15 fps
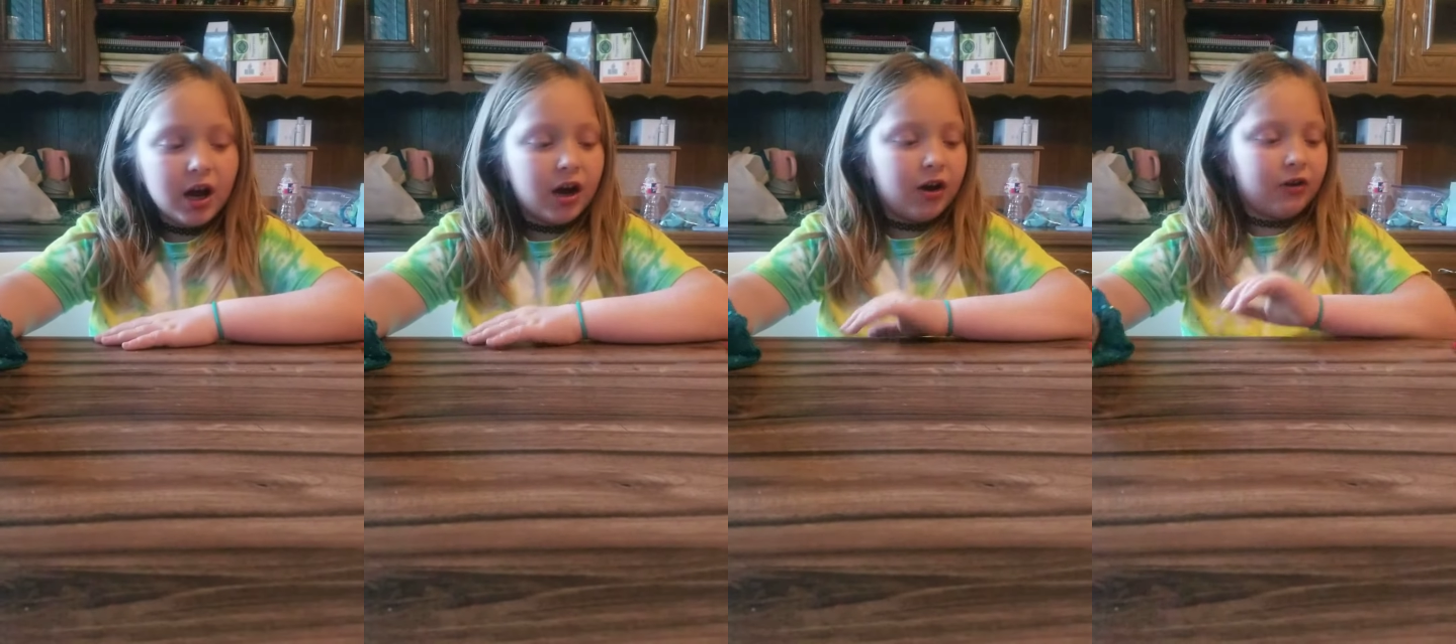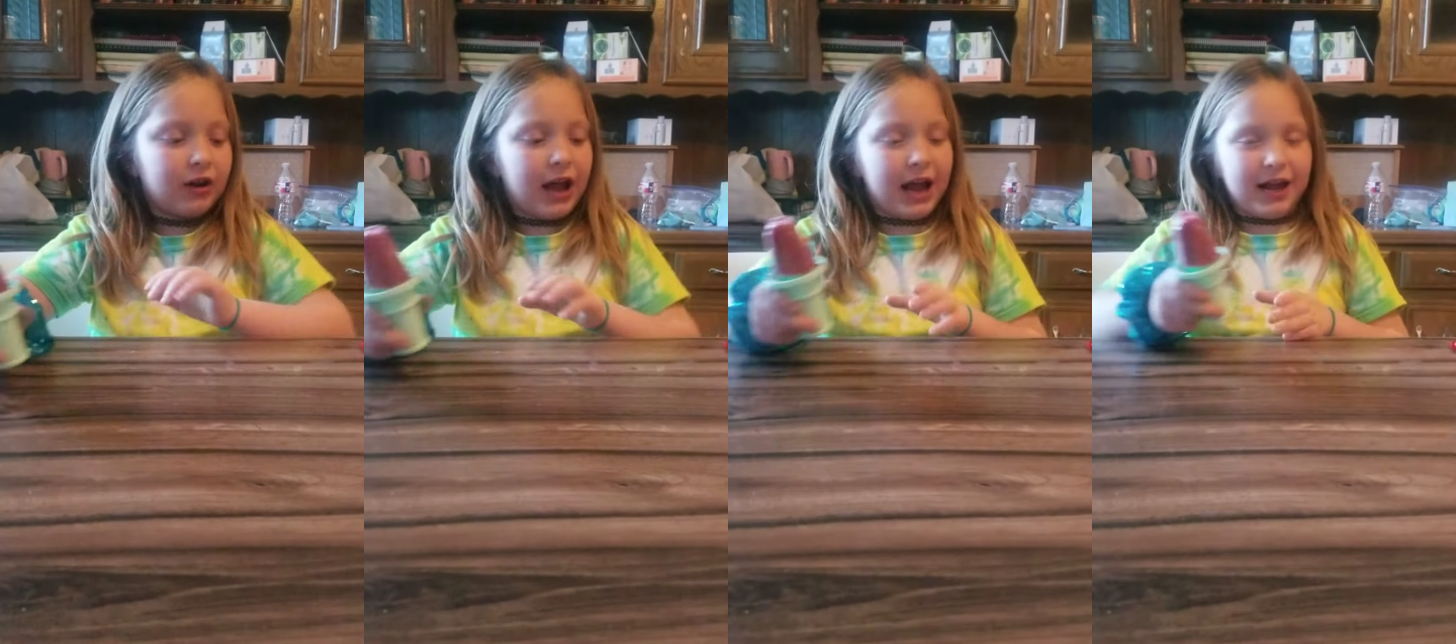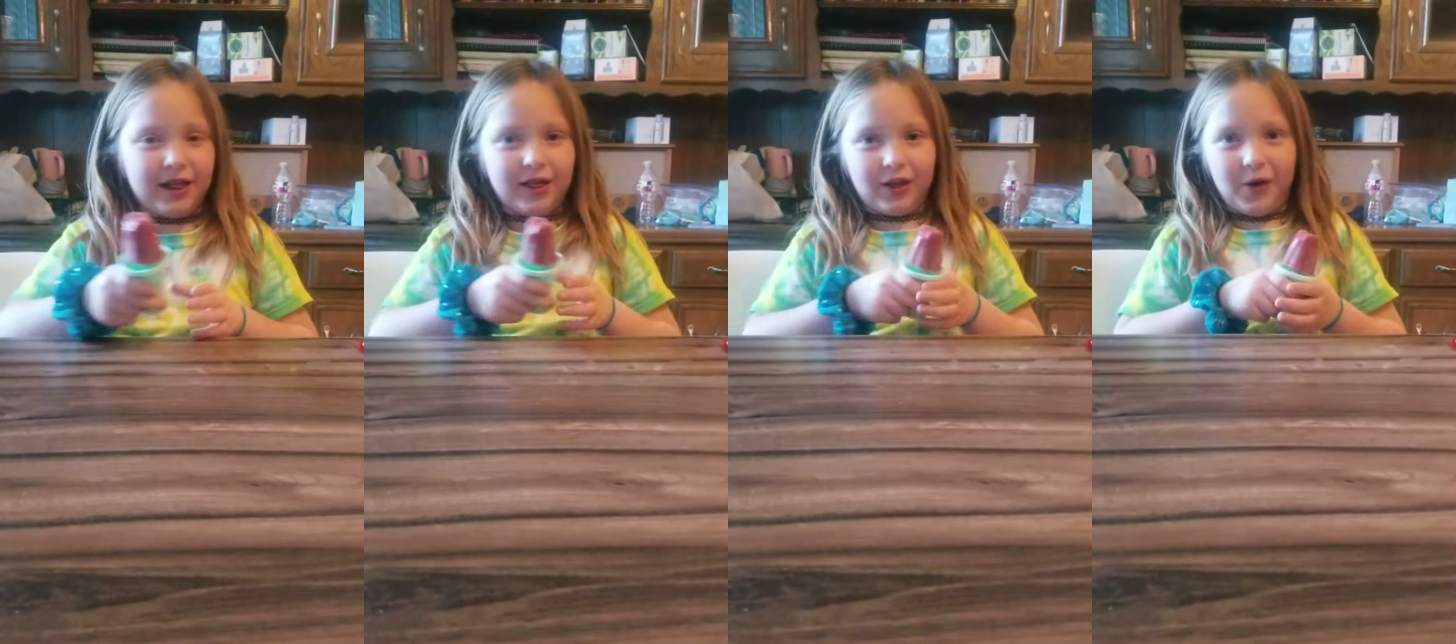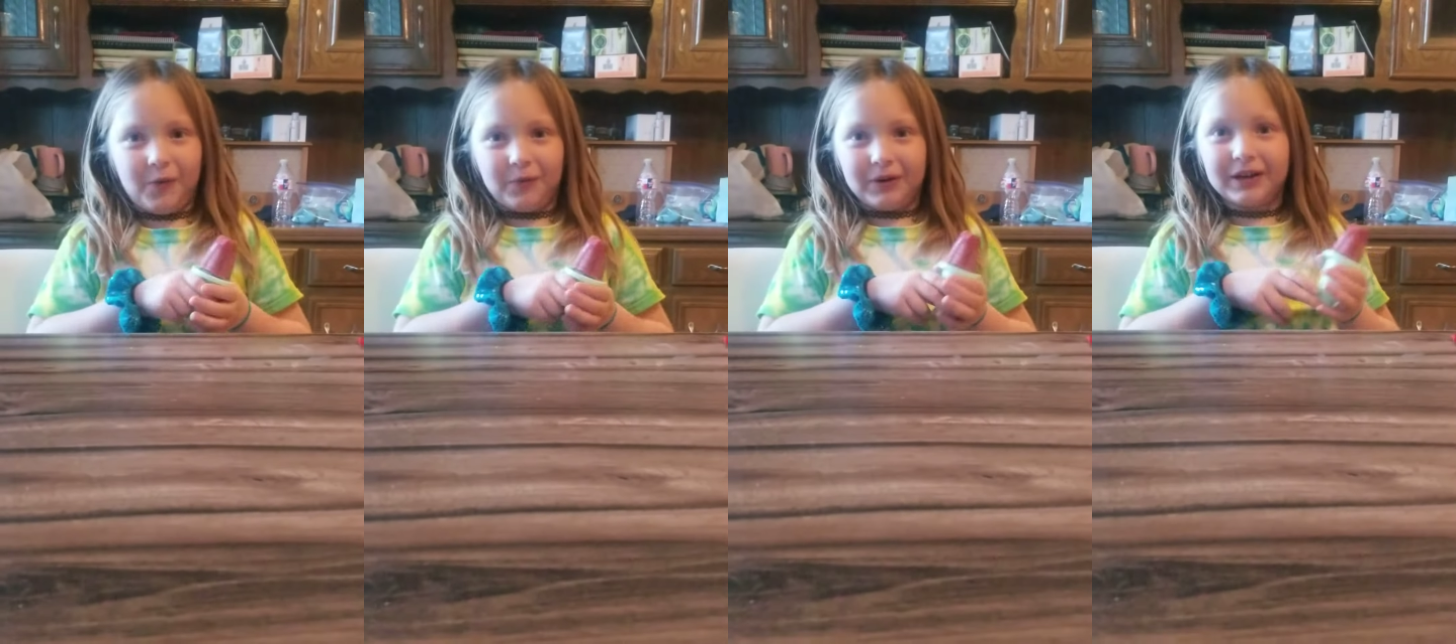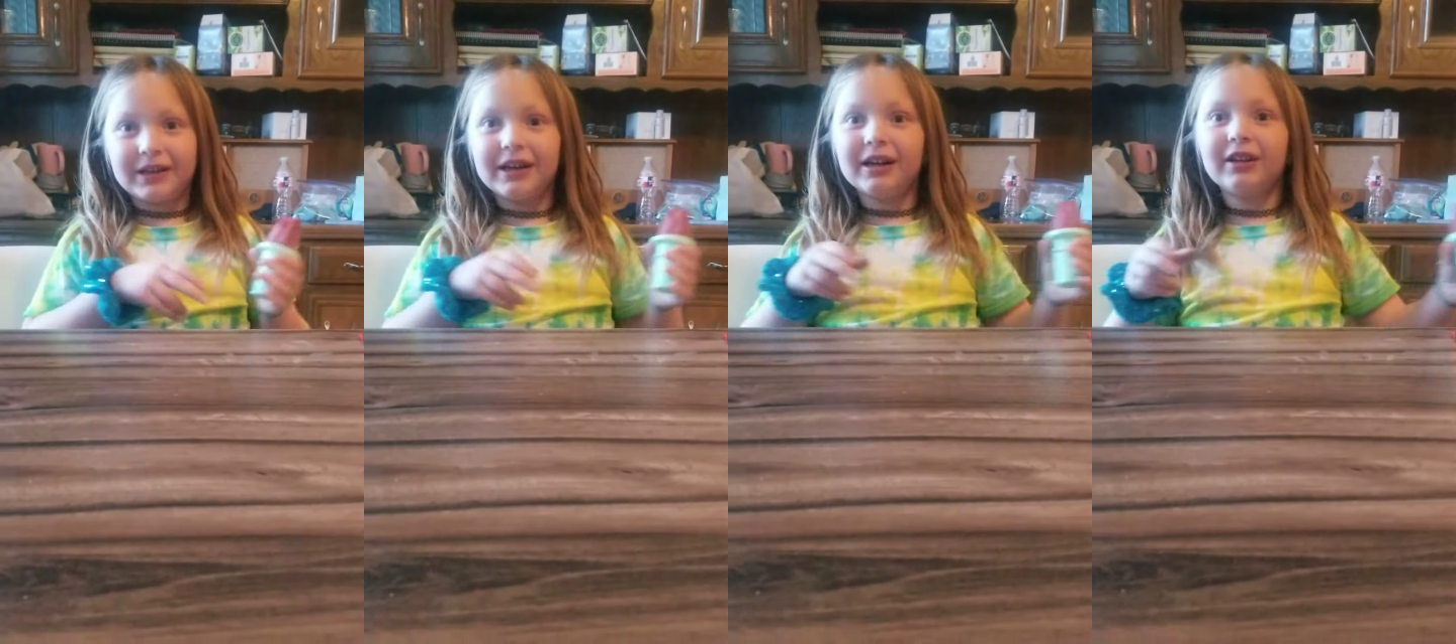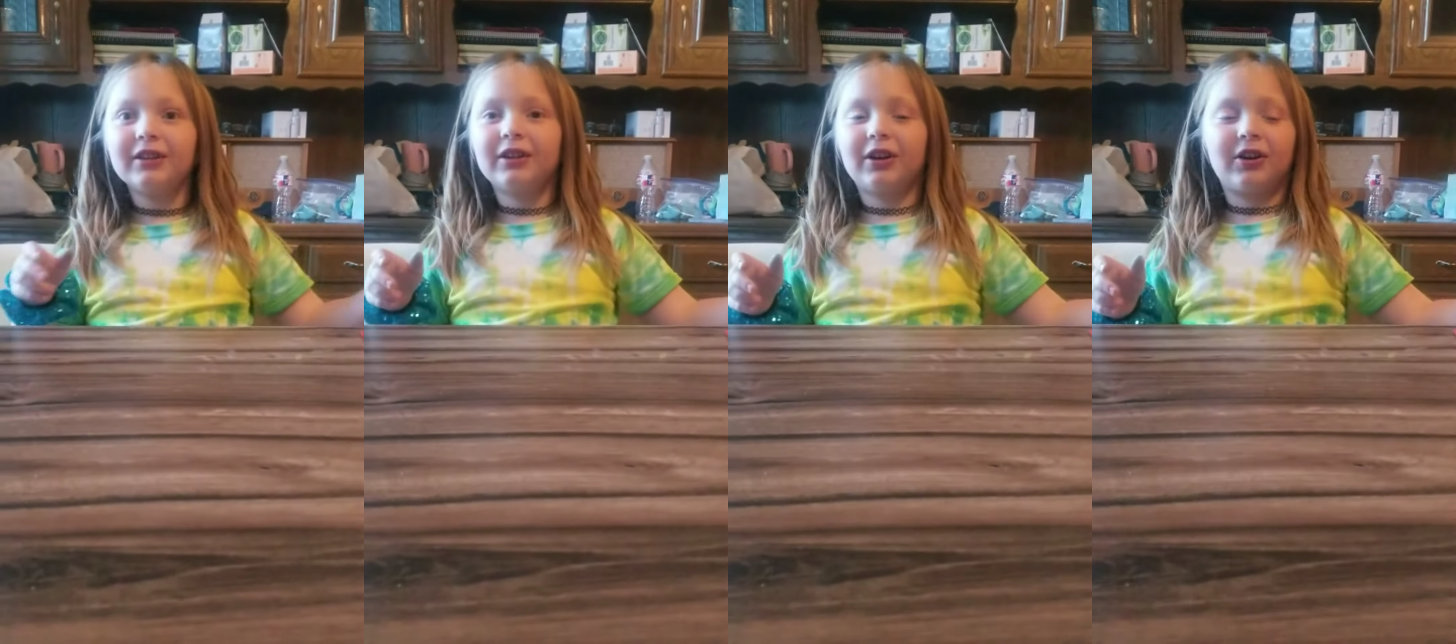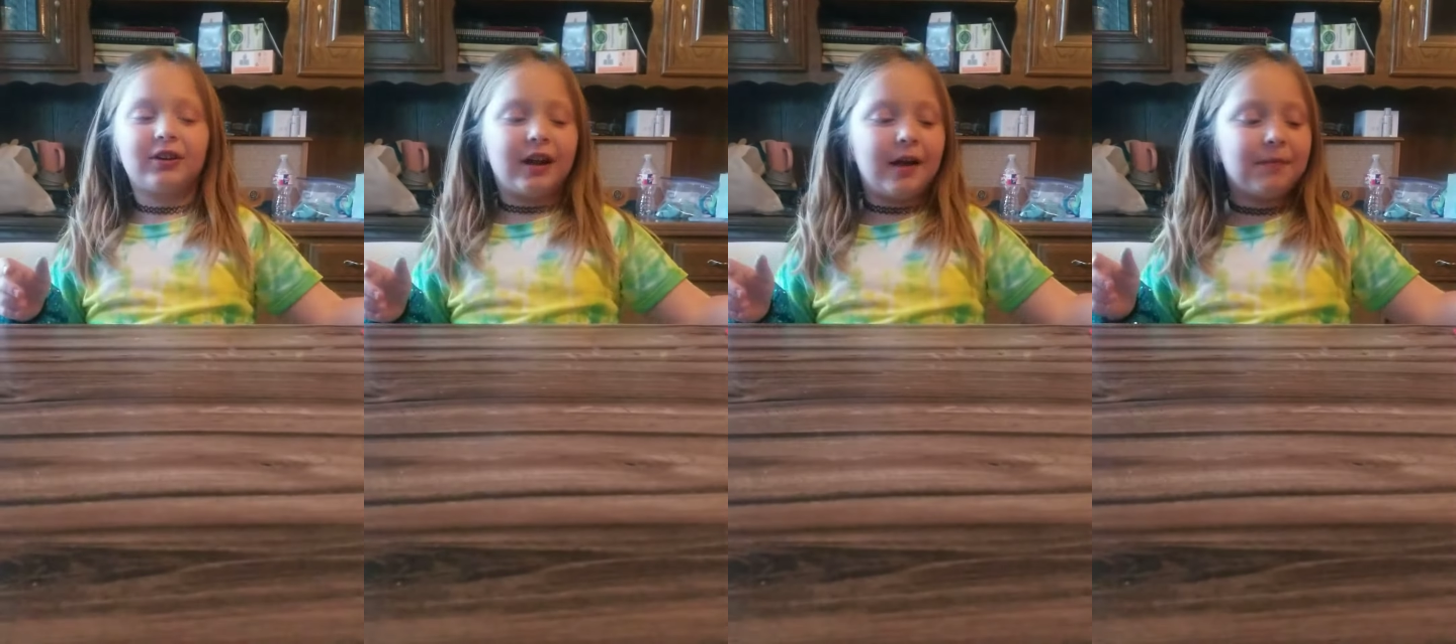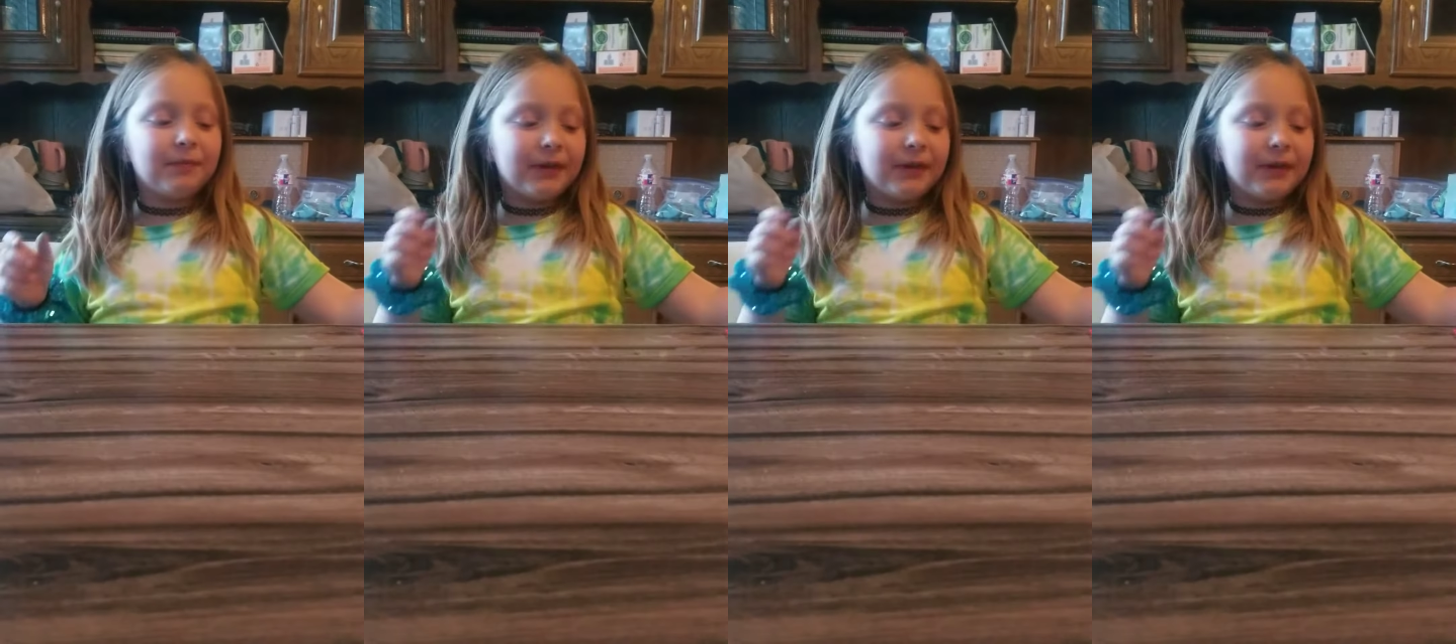Okay, so we're gonna learn